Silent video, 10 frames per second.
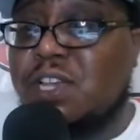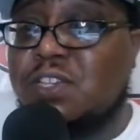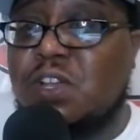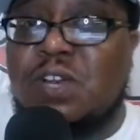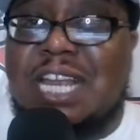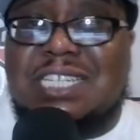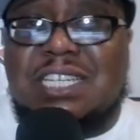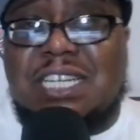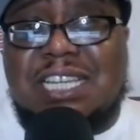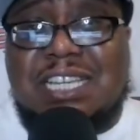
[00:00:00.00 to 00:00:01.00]
So let's
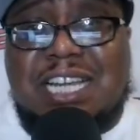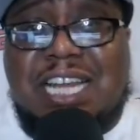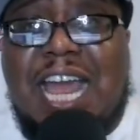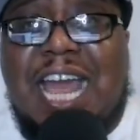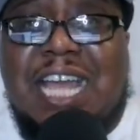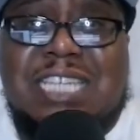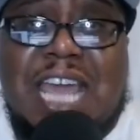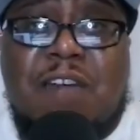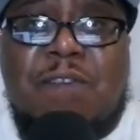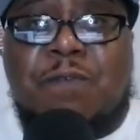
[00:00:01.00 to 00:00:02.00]
look at the glass
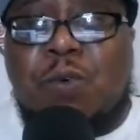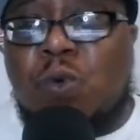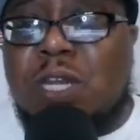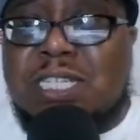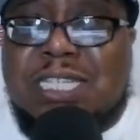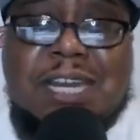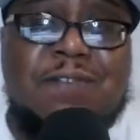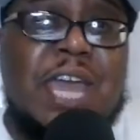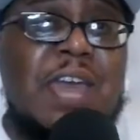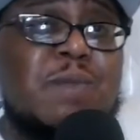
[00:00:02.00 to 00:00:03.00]
half full instead of
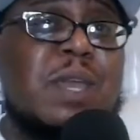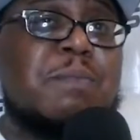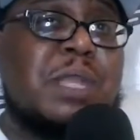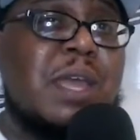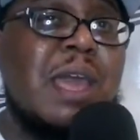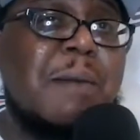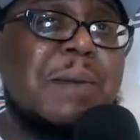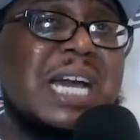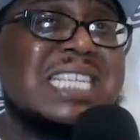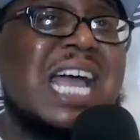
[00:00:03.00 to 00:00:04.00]
half empty,
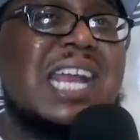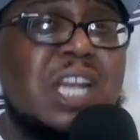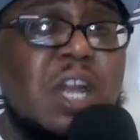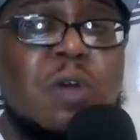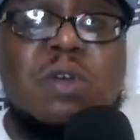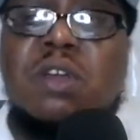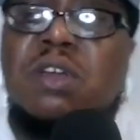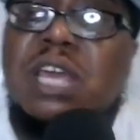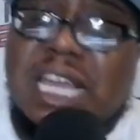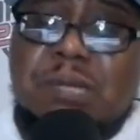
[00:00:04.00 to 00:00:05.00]
because I know
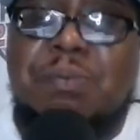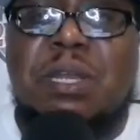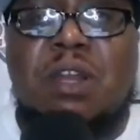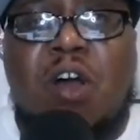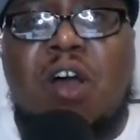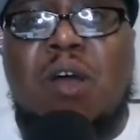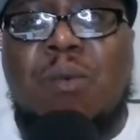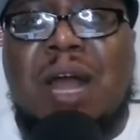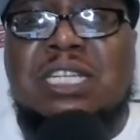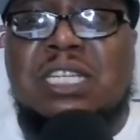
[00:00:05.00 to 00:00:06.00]
it's been hard
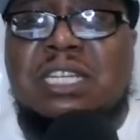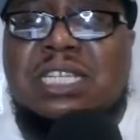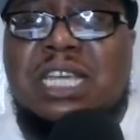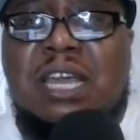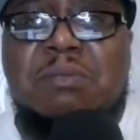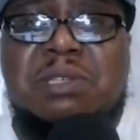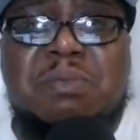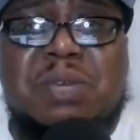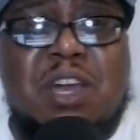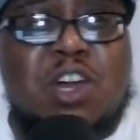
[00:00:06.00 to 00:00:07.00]
watching the teams
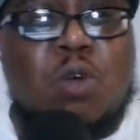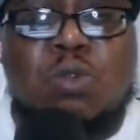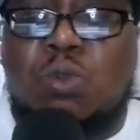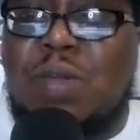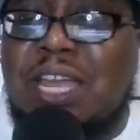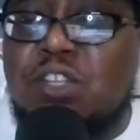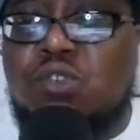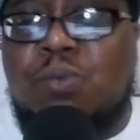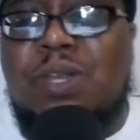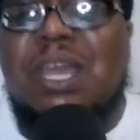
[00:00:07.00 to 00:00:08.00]
go through
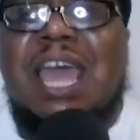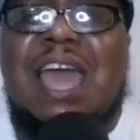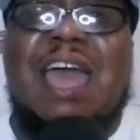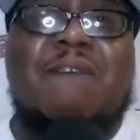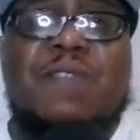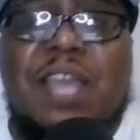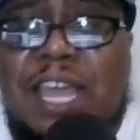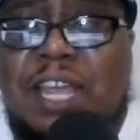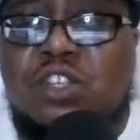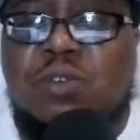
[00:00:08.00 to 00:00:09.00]
injury after
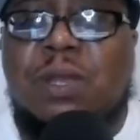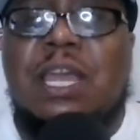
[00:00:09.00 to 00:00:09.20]
injury